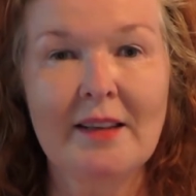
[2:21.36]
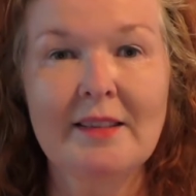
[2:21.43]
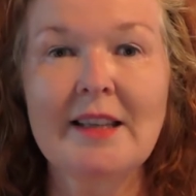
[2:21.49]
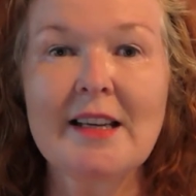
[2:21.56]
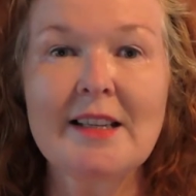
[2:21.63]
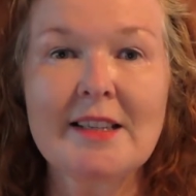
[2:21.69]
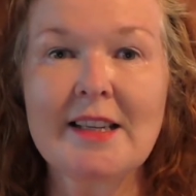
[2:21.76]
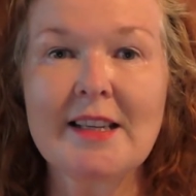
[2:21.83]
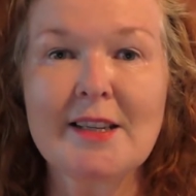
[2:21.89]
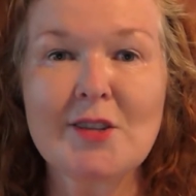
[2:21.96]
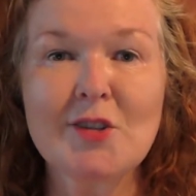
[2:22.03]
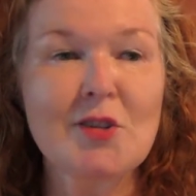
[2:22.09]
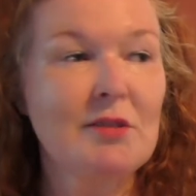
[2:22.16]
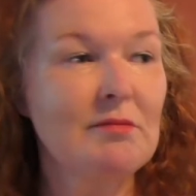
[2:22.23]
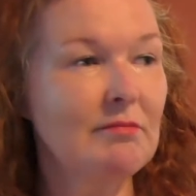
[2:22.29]
That
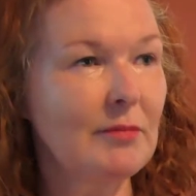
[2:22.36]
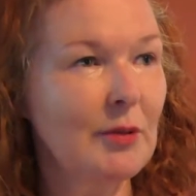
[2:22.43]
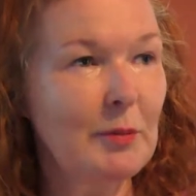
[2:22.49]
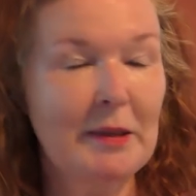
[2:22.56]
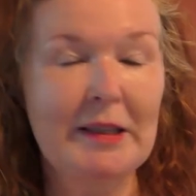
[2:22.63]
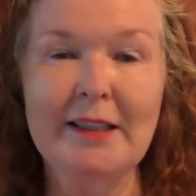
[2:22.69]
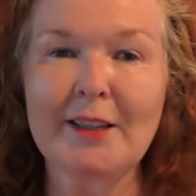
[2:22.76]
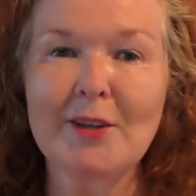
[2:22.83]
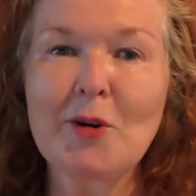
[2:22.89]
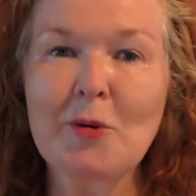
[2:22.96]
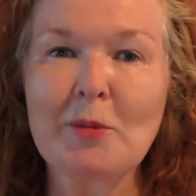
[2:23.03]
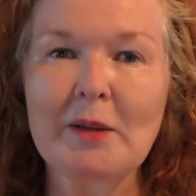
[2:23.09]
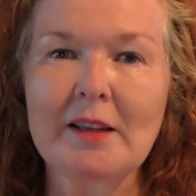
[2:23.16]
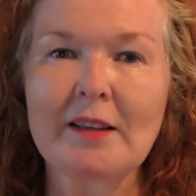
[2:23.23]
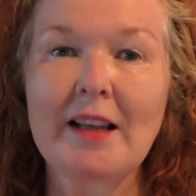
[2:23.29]
is completely
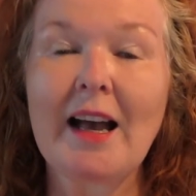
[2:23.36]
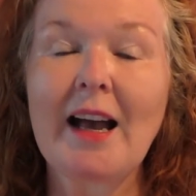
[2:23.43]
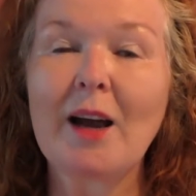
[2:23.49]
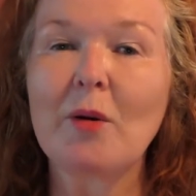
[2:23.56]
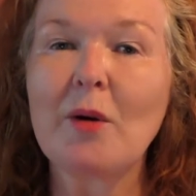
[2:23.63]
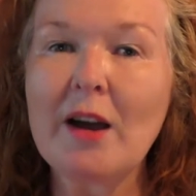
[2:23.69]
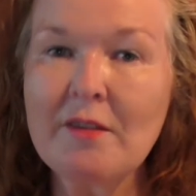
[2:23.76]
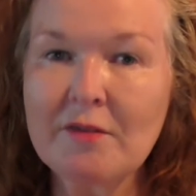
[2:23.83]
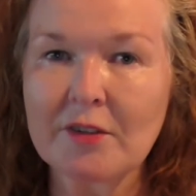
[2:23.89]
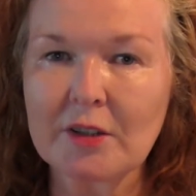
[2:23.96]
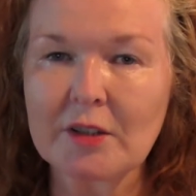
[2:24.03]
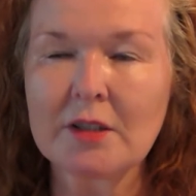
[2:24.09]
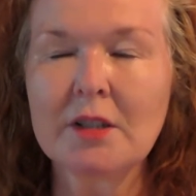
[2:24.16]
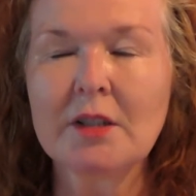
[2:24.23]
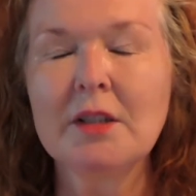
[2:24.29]
normal.
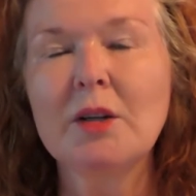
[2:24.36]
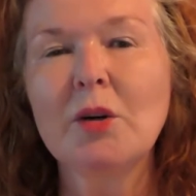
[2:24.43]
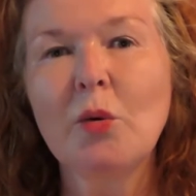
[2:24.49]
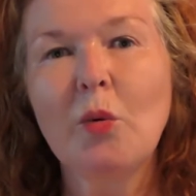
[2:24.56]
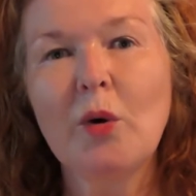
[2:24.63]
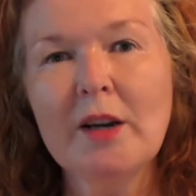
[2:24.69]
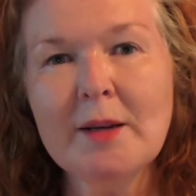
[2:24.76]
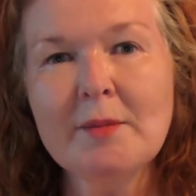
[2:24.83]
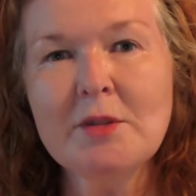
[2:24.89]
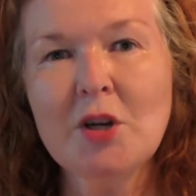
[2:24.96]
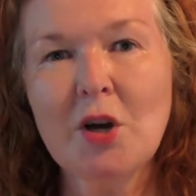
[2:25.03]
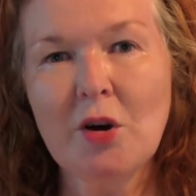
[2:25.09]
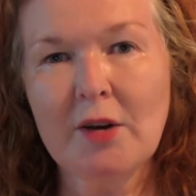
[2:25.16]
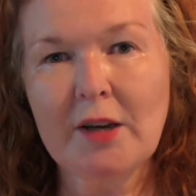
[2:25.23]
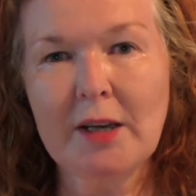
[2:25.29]
However, what I'm
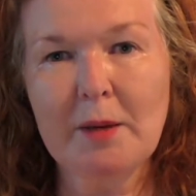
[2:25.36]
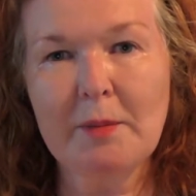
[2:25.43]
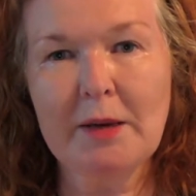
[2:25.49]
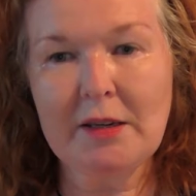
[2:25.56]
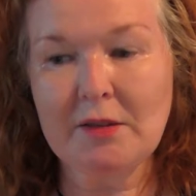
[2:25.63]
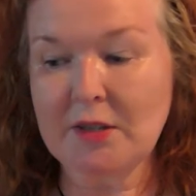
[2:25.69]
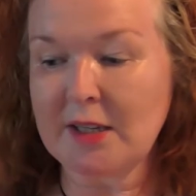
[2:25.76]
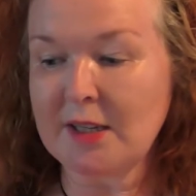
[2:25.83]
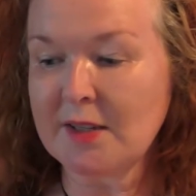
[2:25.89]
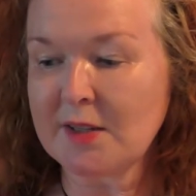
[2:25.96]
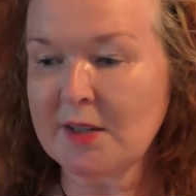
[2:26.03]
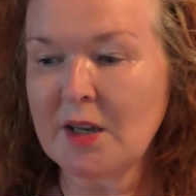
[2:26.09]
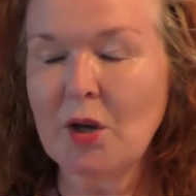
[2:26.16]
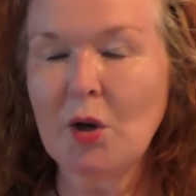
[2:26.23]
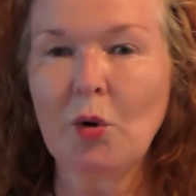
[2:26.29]
talking about
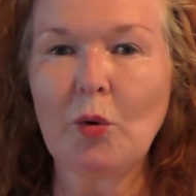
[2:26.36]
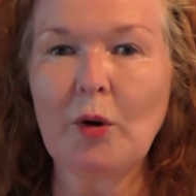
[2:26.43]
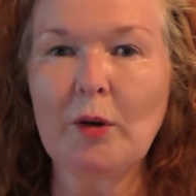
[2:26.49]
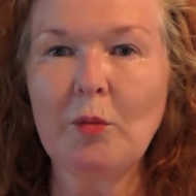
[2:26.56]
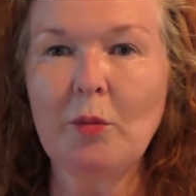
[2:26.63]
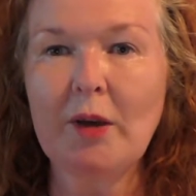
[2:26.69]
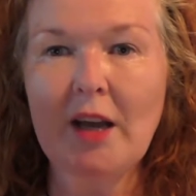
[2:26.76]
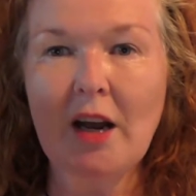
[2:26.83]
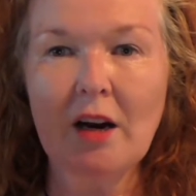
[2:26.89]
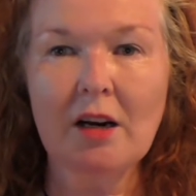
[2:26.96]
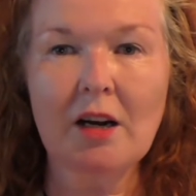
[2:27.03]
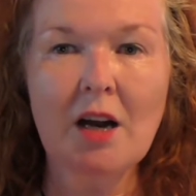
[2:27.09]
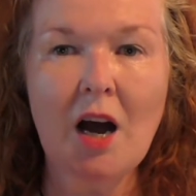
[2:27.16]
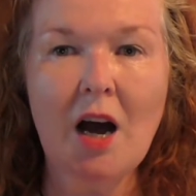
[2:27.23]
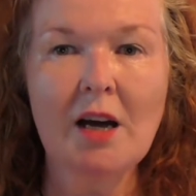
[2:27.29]
is when we
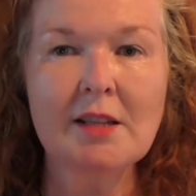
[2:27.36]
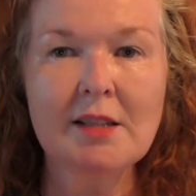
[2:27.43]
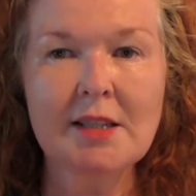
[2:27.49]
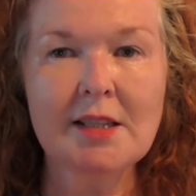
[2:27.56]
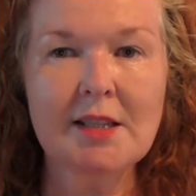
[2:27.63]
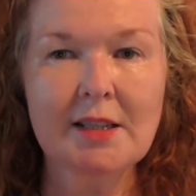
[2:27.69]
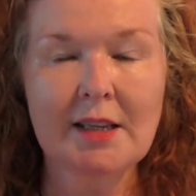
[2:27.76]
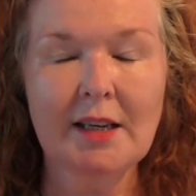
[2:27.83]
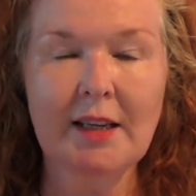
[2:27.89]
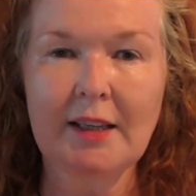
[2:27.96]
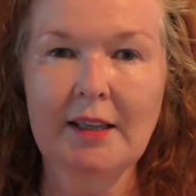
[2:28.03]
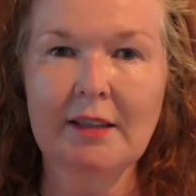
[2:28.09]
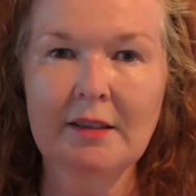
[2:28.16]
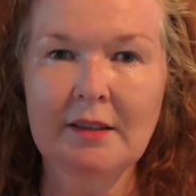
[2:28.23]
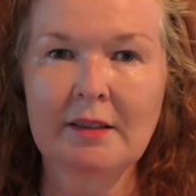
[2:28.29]
are
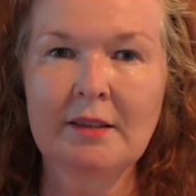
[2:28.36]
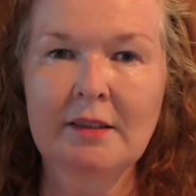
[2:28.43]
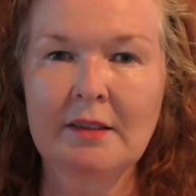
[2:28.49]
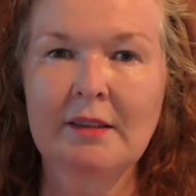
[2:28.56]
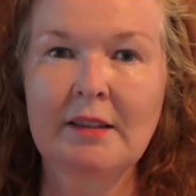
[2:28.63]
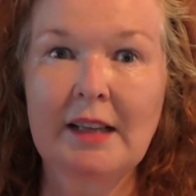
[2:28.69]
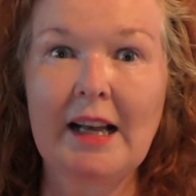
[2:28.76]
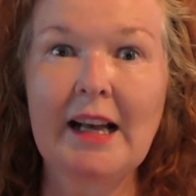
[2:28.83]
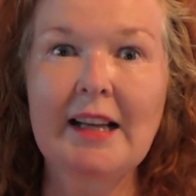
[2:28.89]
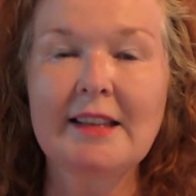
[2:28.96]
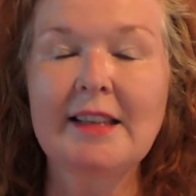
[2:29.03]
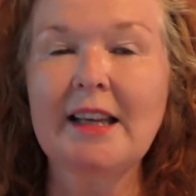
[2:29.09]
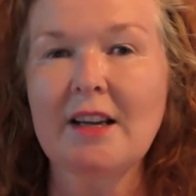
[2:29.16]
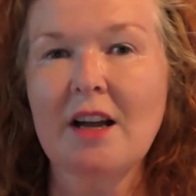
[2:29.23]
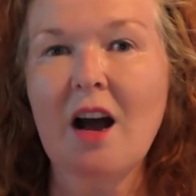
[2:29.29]
constantly at
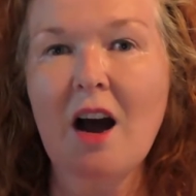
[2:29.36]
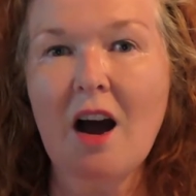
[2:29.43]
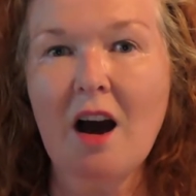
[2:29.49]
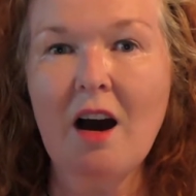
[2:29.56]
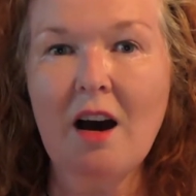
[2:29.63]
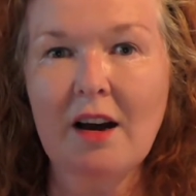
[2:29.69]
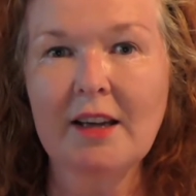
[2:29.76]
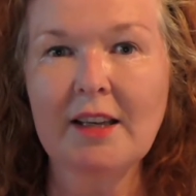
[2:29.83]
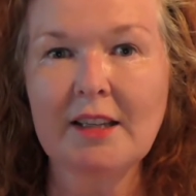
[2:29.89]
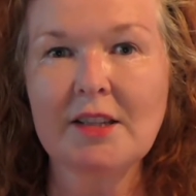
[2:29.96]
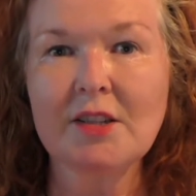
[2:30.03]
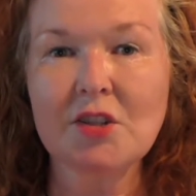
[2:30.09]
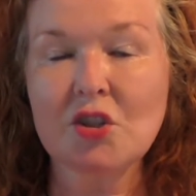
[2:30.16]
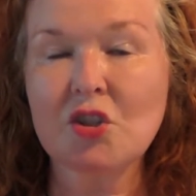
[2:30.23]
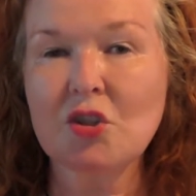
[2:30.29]
that high
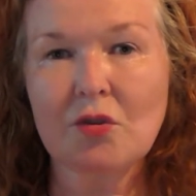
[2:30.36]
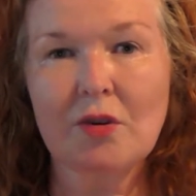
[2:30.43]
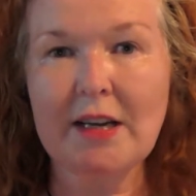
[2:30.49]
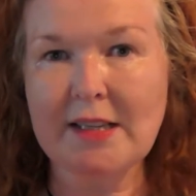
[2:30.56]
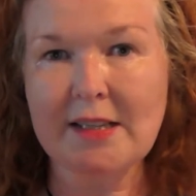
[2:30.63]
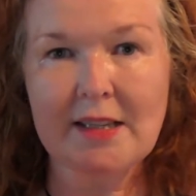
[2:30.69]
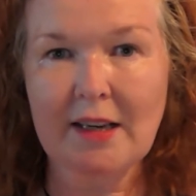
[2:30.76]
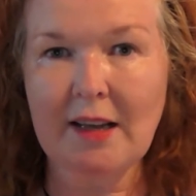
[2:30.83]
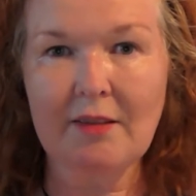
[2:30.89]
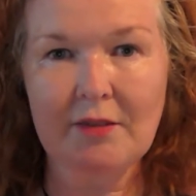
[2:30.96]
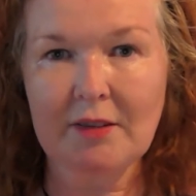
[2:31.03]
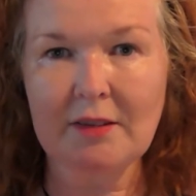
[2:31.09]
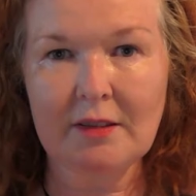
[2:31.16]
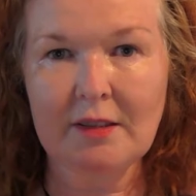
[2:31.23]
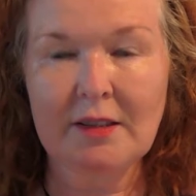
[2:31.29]
stress
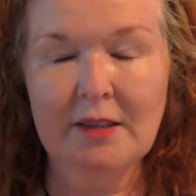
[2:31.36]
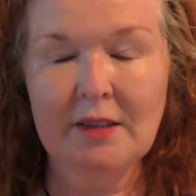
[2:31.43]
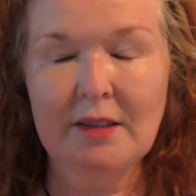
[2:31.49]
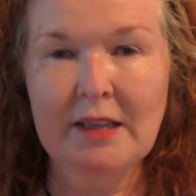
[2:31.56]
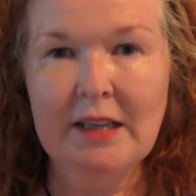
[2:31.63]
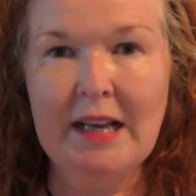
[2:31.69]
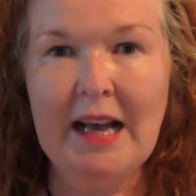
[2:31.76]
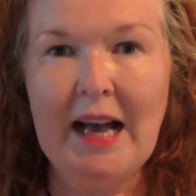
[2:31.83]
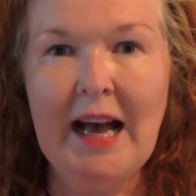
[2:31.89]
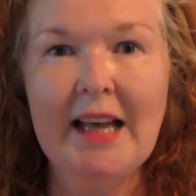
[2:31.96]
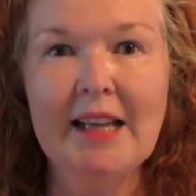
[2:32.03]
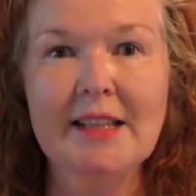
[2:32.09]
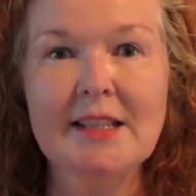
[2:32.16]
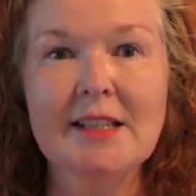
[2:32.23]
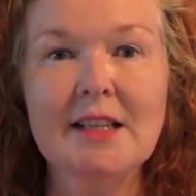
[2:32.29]
level,
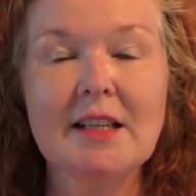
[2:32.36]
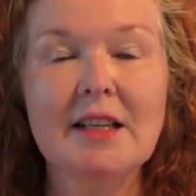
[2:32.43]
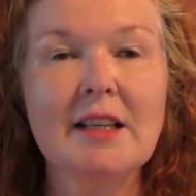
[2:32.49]
and